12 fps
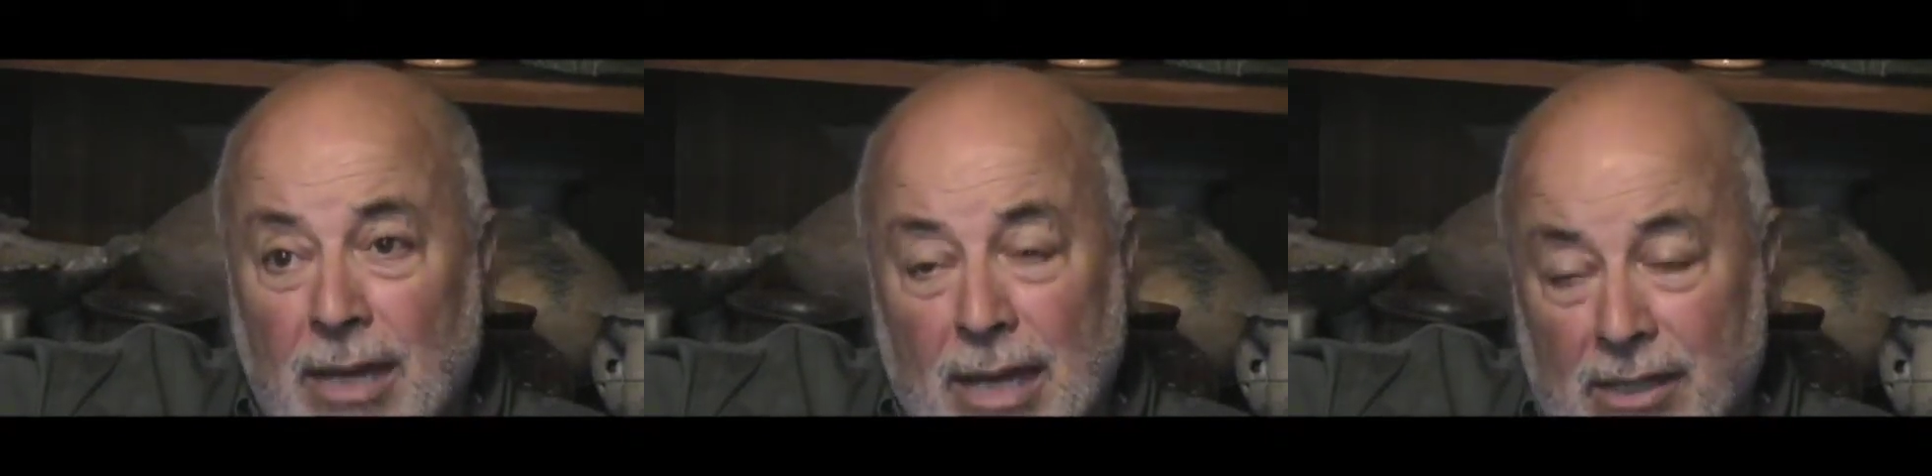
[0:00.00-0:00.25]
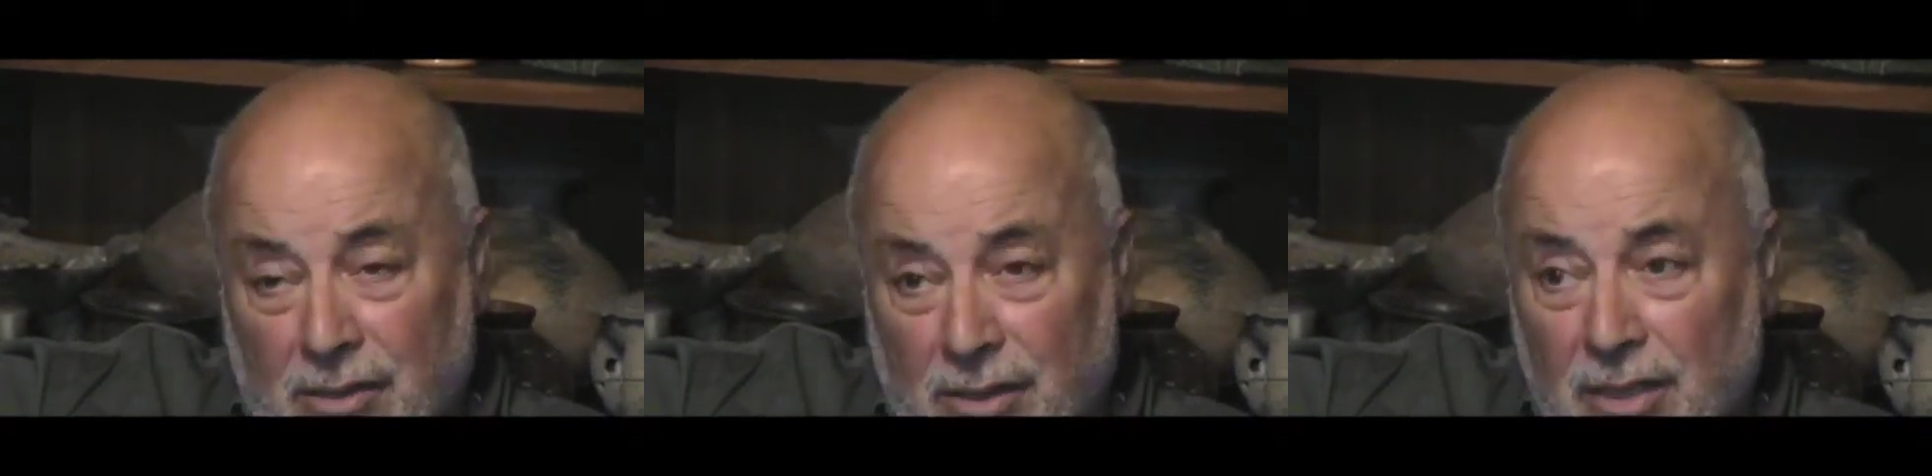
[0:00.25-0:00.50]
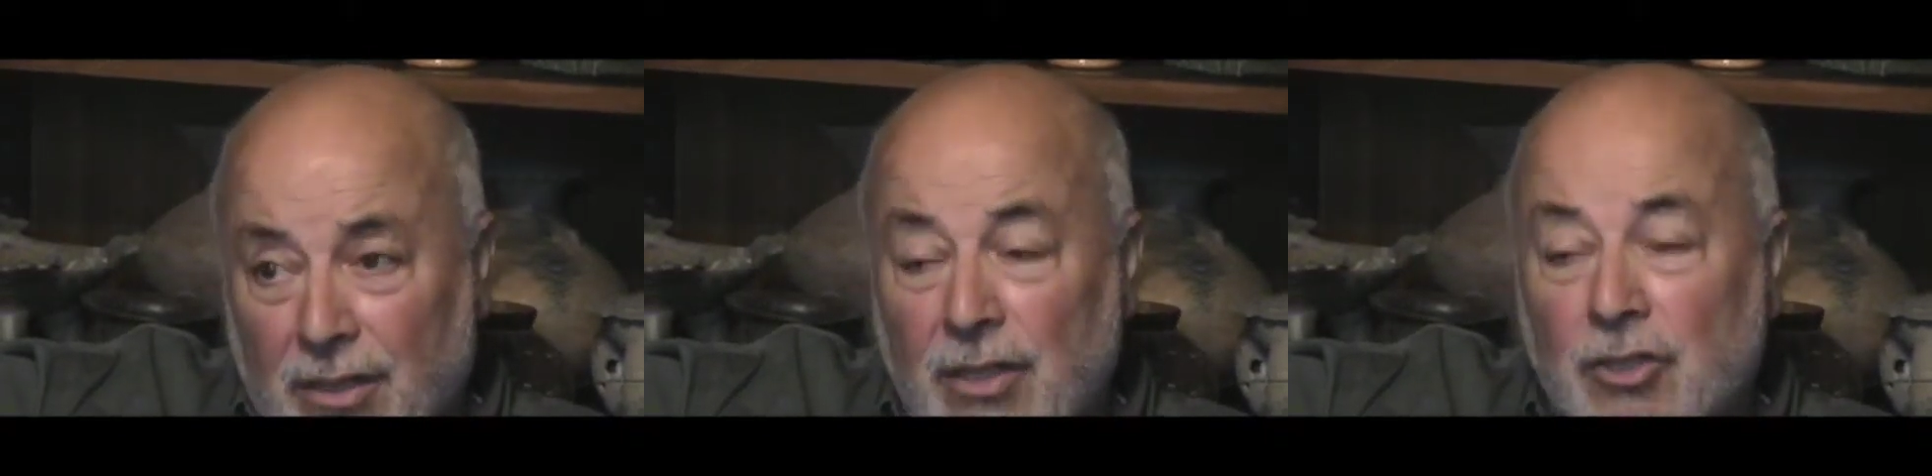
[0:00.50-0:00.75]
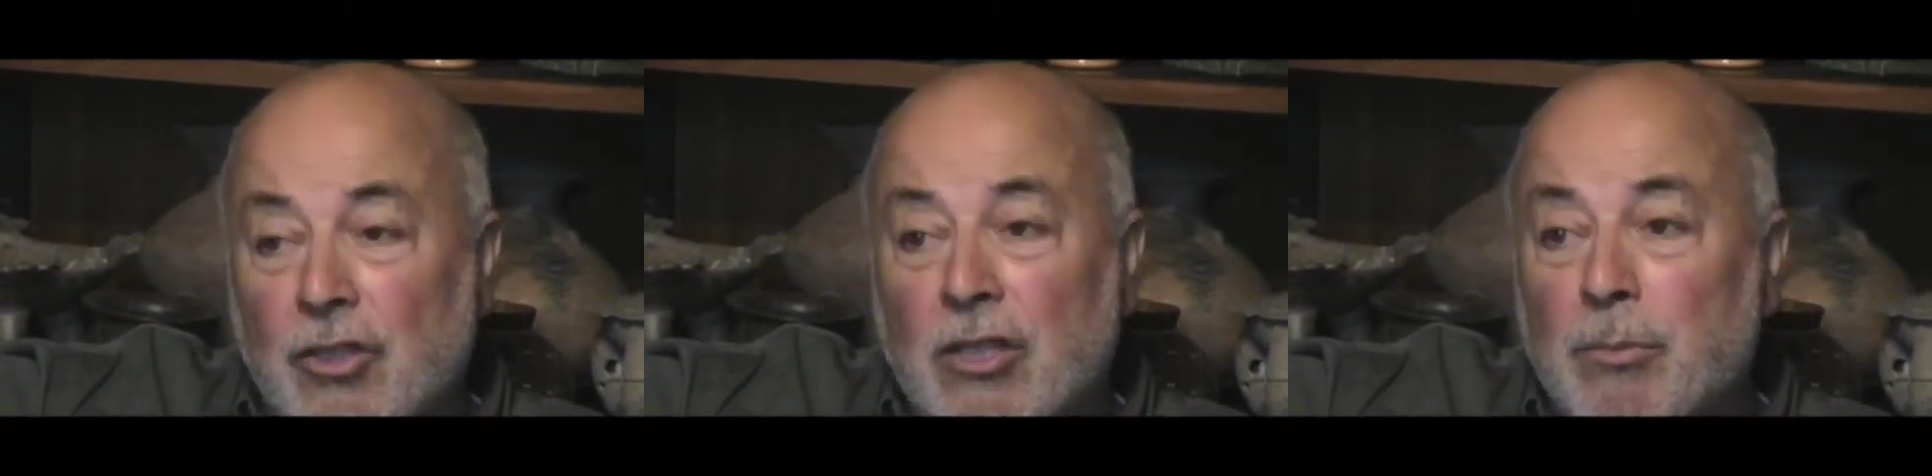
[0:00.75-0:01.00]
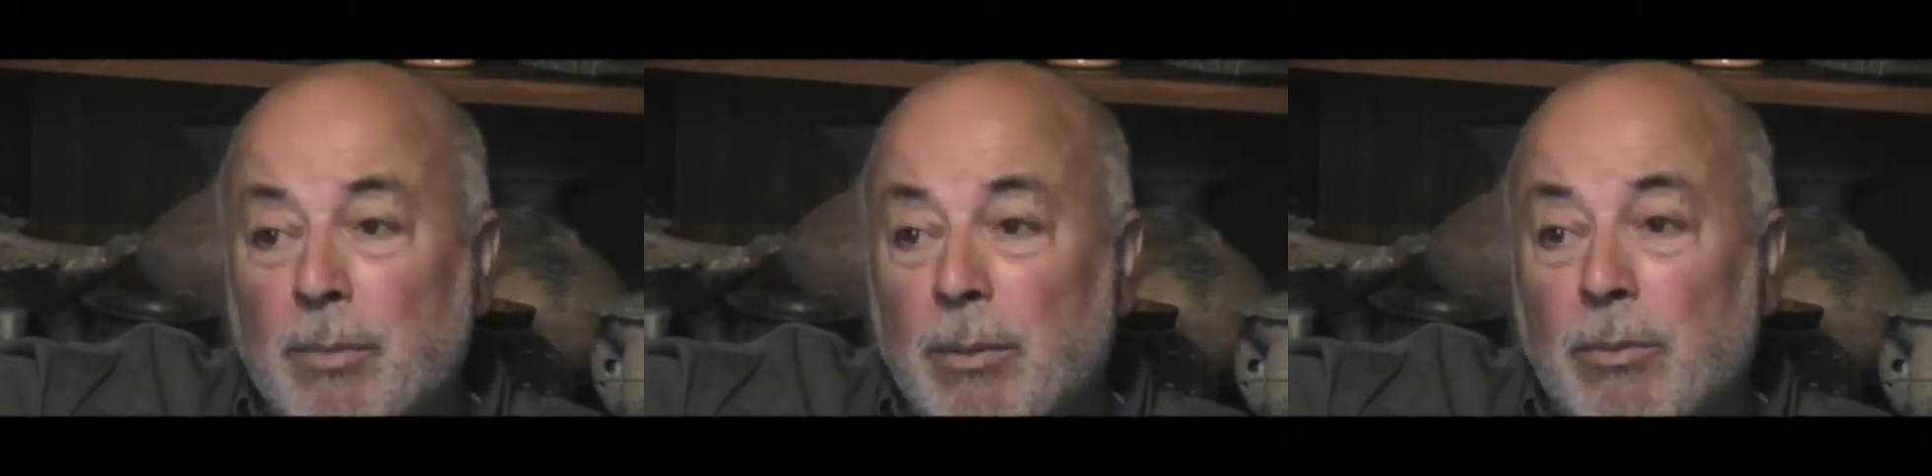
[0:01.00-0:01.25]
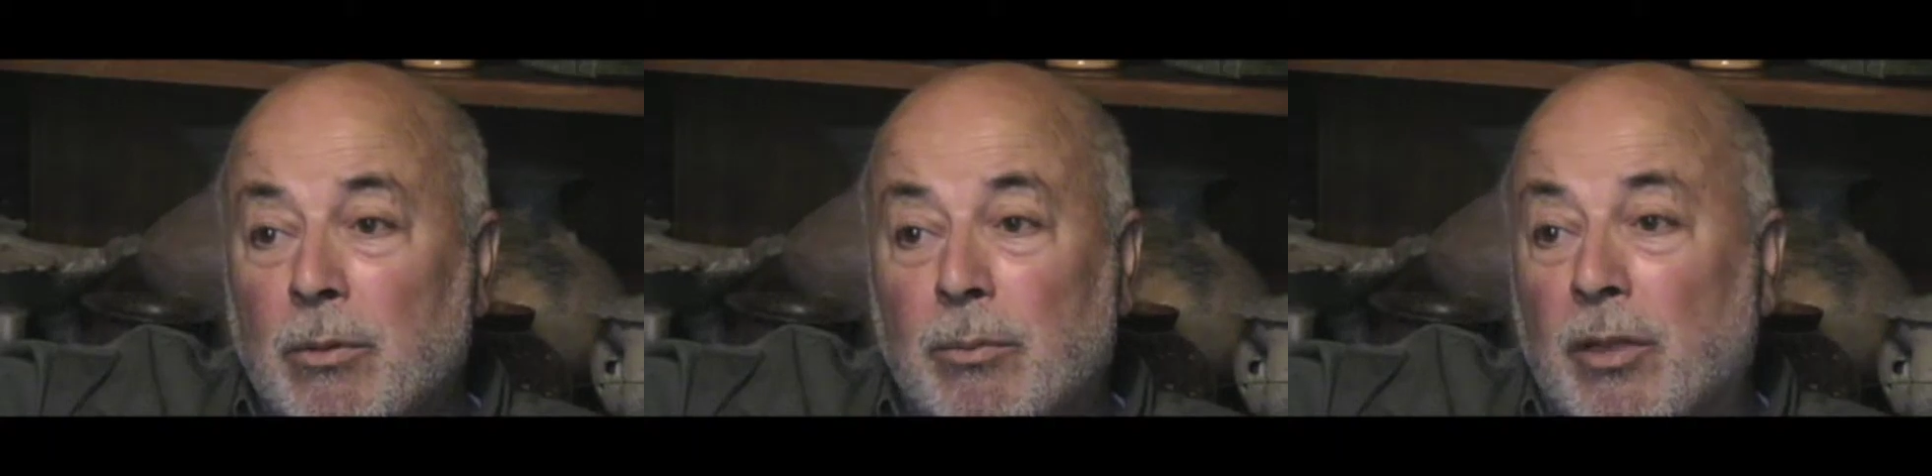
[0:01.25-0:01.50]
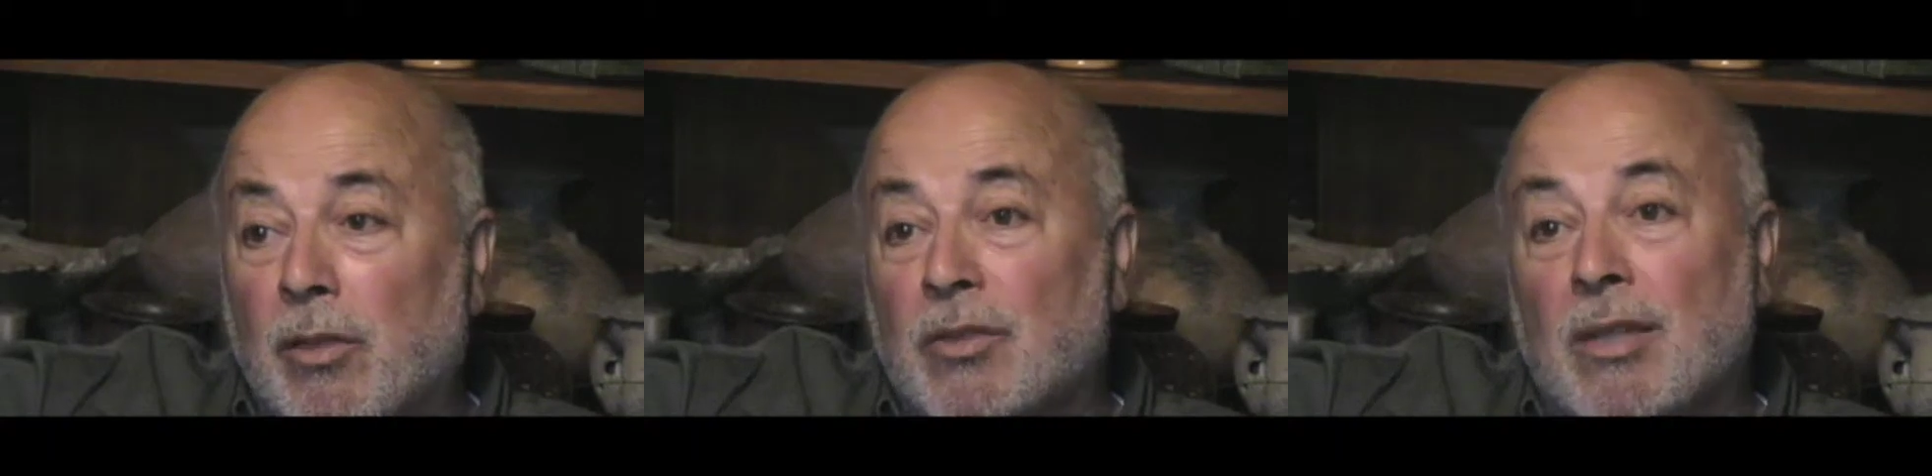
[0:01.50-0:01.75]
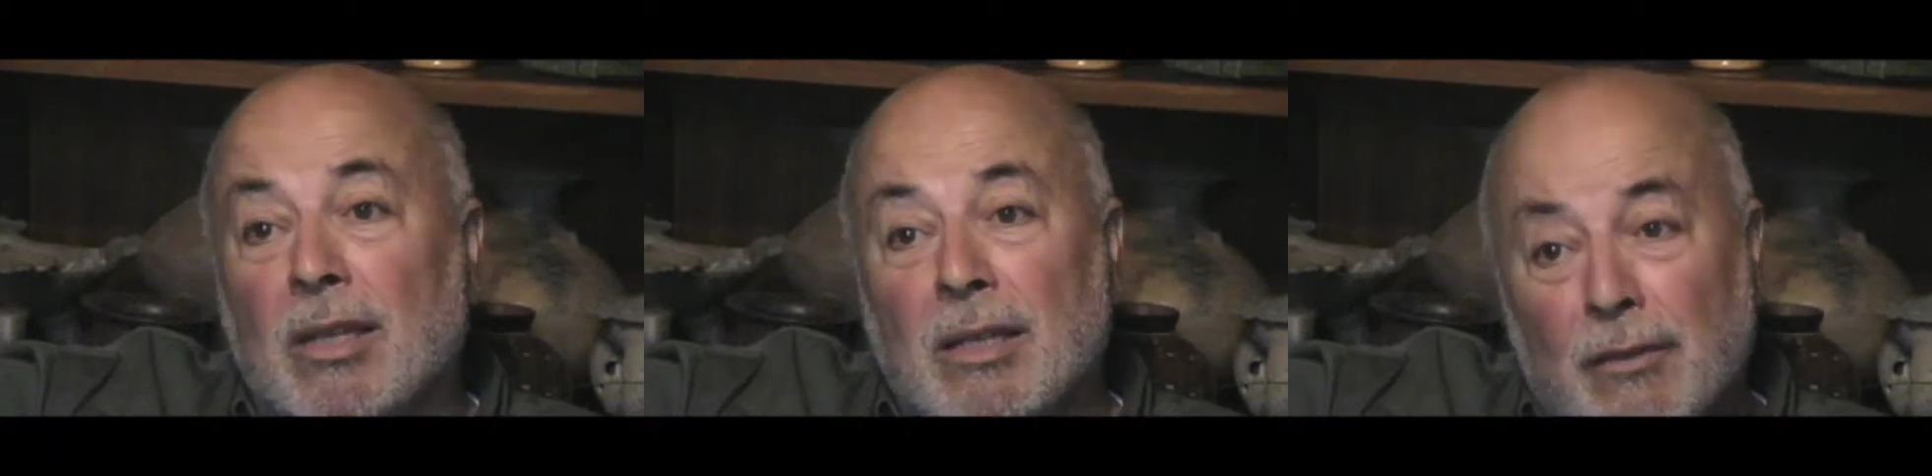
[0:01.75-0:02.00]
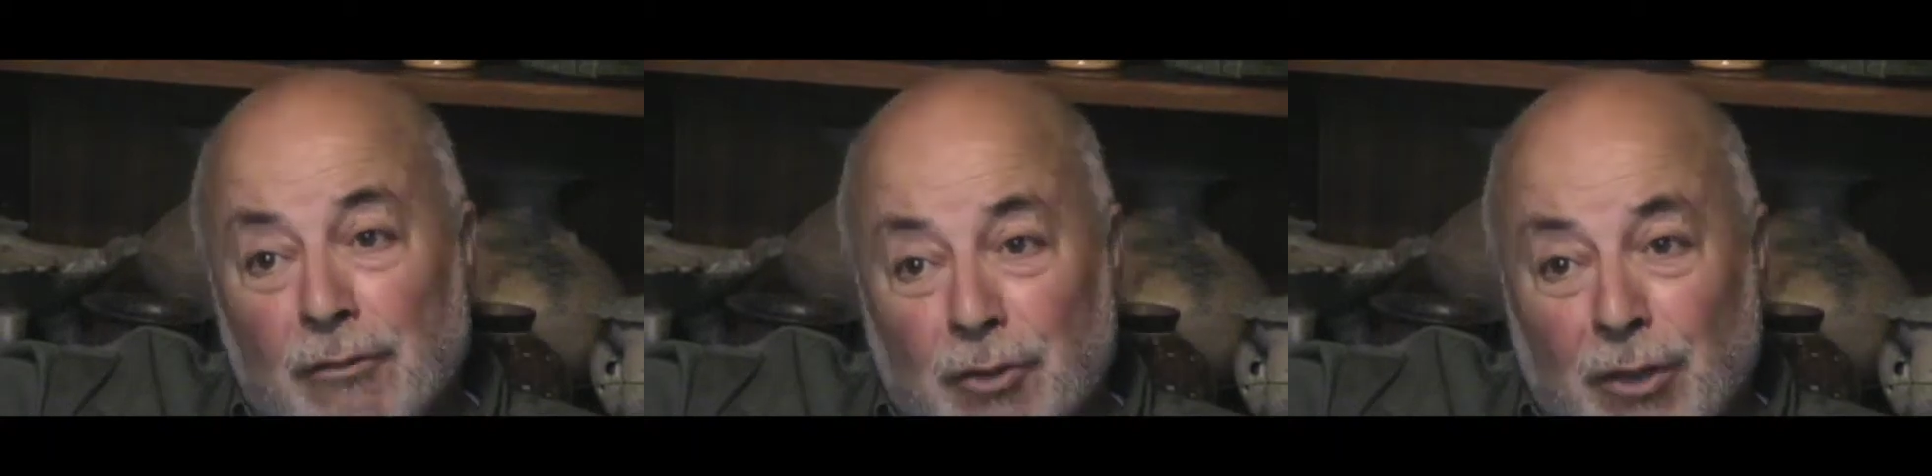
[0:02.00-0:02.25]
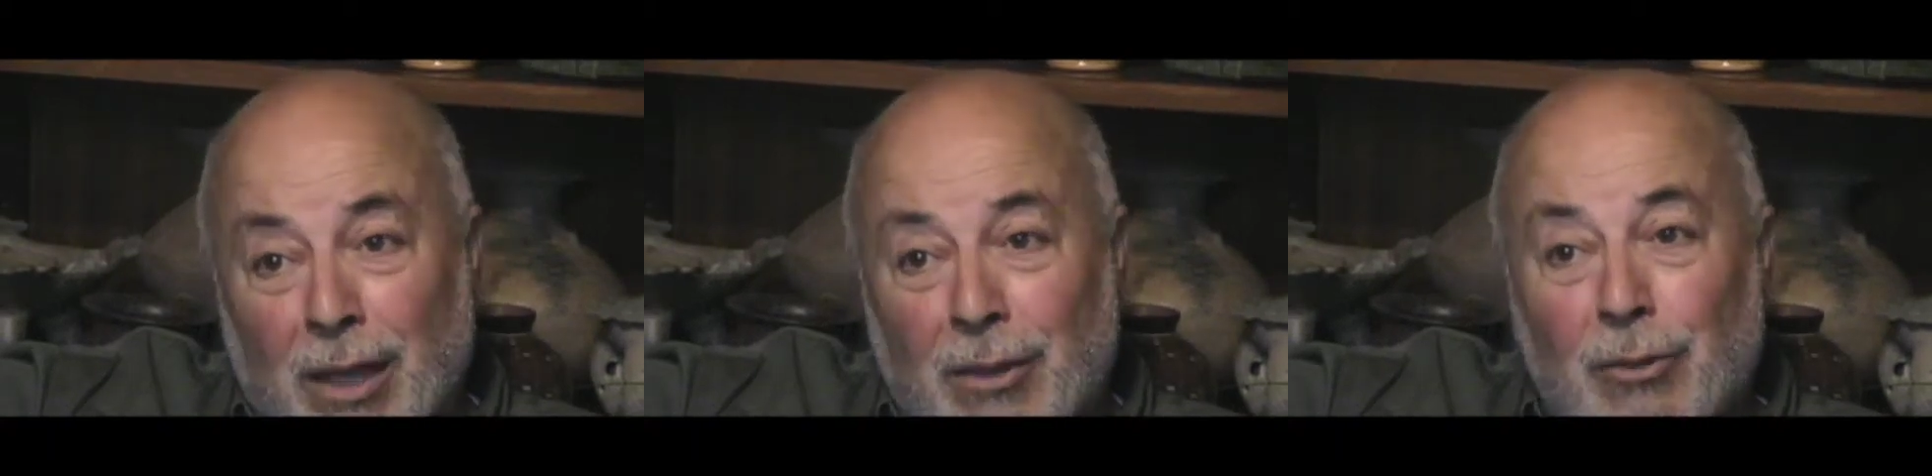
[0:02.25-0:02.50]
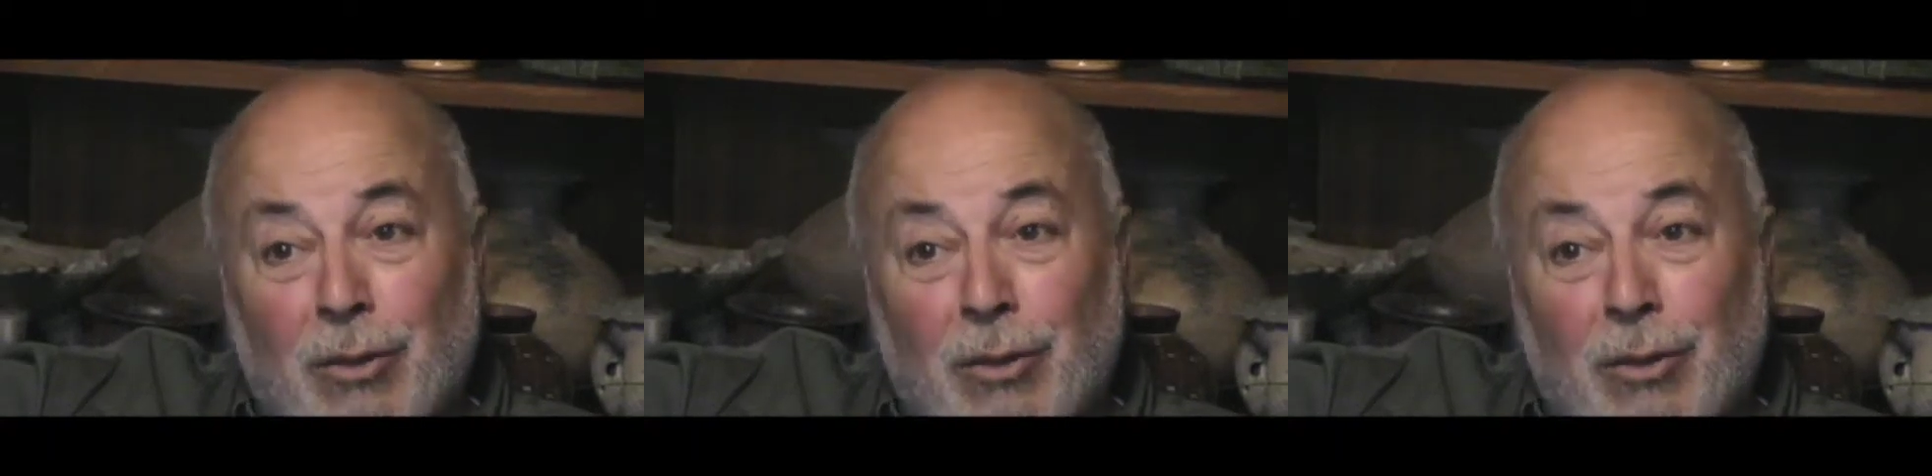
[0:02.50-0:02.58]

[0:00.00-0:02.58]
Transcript: as the indigenous people because they live together,